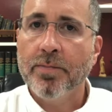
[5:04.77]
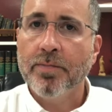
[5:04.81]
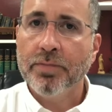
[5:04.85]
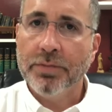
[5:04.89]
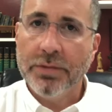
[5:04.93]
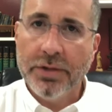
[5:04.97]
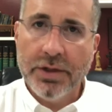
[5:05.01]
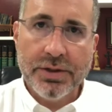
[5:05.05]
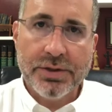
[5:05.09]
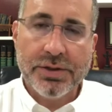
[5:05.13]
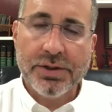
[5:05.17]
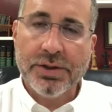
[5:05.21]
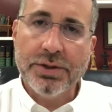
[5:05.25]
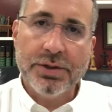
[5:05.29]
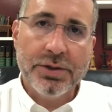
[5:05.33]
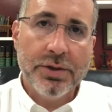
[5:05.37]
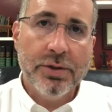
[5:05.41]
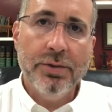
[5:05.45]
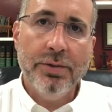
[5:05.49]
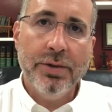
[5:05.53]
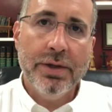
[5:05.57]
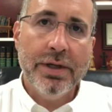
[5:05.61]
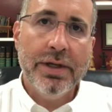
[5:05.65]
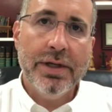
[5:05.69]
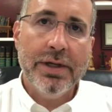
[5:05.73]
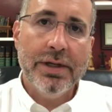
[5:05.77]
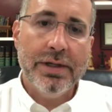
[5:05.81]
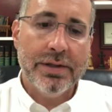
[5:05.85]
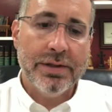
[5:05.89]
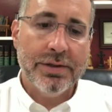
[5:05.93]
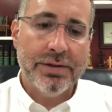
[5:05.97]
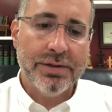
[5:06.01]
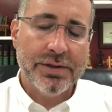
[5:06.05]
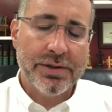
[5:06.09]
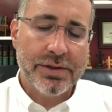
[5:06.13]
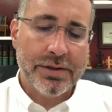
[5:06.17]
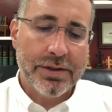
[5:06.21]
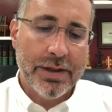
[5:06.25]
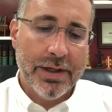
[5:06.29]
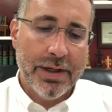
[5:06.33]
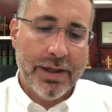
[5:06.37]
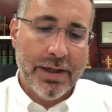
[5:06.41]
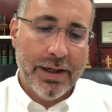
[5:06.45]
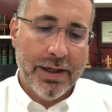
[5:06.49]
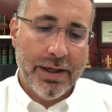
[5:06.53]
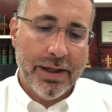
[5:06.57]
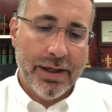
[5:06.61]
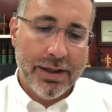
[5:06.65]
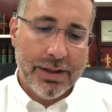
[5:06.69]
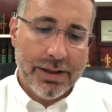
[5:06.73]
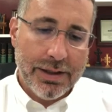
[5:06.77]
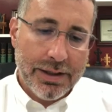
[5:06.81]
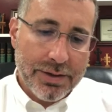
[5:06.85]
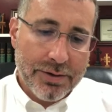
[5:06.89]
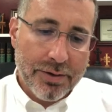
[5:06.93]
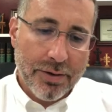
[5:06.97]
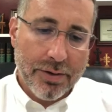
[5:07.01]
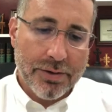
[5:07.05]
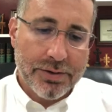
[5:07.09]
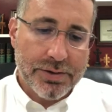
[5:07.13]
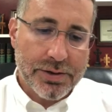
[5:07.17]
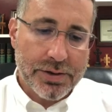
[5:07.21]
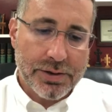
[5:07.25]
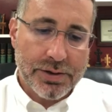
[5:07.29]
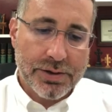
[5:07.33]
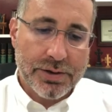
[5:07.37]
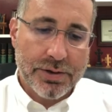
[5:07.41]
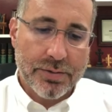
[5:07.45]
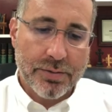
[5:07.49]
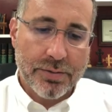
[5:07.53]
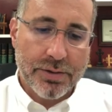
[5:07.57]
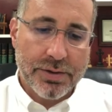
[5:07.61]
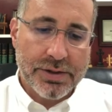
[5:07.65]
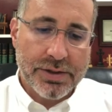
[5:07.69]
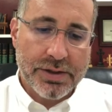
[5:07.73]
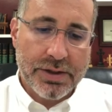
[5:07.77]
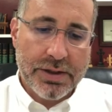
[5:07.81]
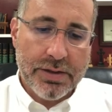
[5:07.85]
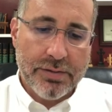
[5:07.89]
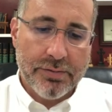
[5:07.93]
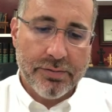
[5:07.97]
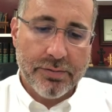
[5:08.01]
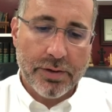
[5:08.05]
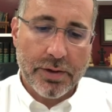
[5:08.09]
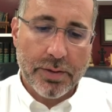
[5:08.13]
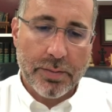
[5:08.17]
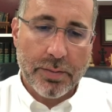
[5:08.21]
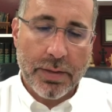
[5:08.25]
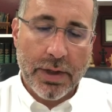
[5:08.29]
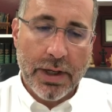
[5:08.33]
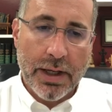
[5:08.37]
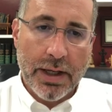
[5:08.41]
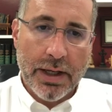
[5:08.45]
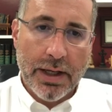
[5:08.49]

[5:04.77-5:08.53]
This is who he is, and he calls us to receive him.